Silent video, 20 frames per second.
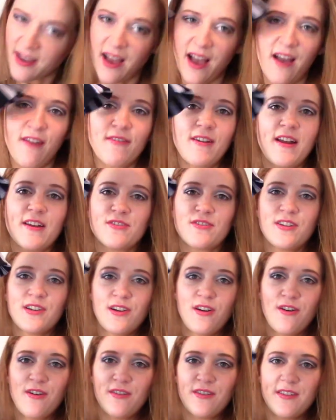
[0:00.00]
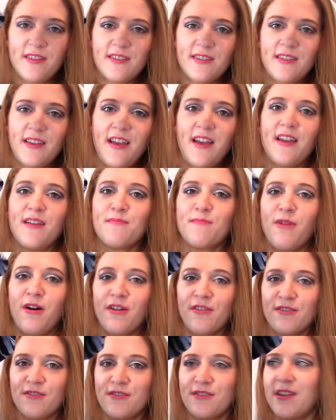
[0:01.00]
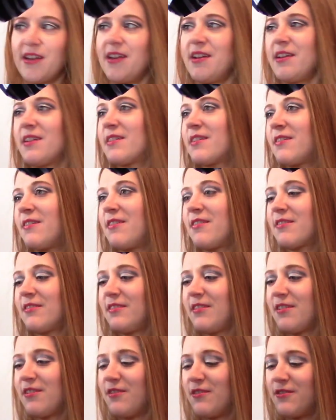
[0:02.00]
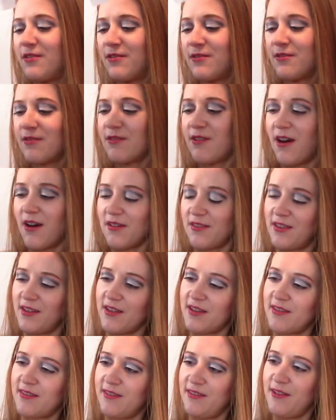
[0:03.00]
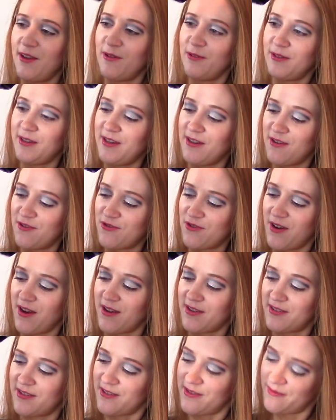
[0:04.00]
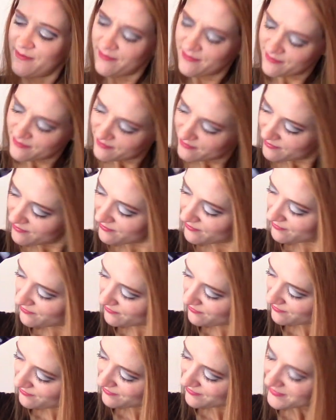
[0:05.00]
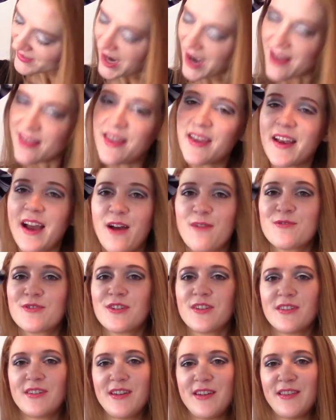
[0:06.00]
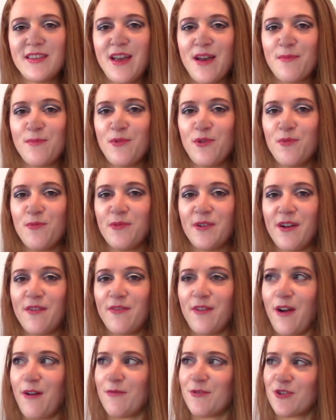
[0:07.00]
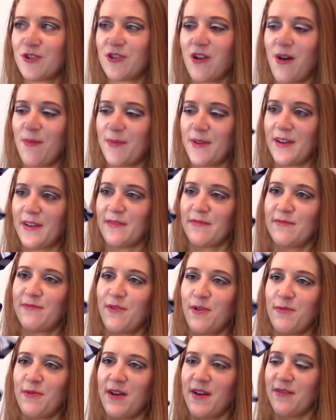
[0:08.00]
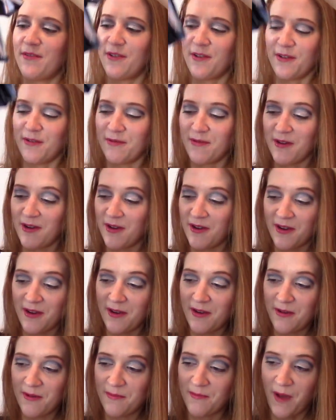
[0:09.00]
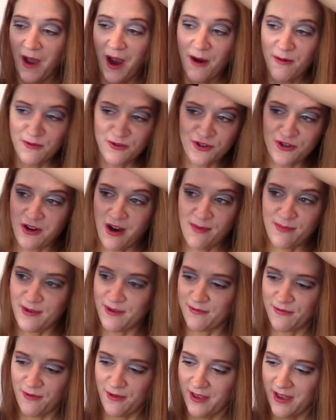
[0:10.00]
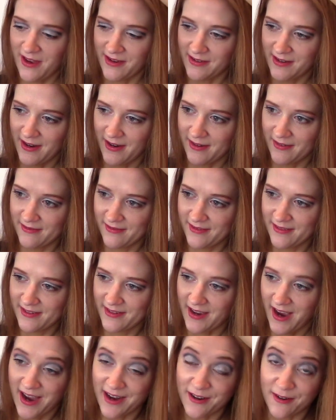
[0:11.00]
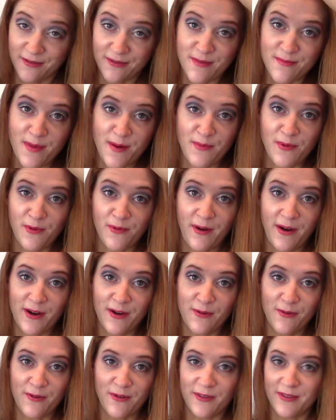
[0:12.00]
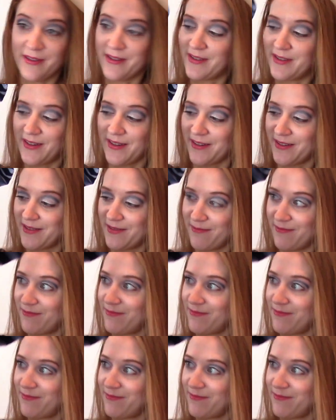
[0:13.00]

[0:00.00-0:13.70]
I would actually call this a modern take on a little Gothic Lolita dress. I think I was just in that mood whenever I was shopping for whatever I was shopping for that day. I don't remember where I ordered these things.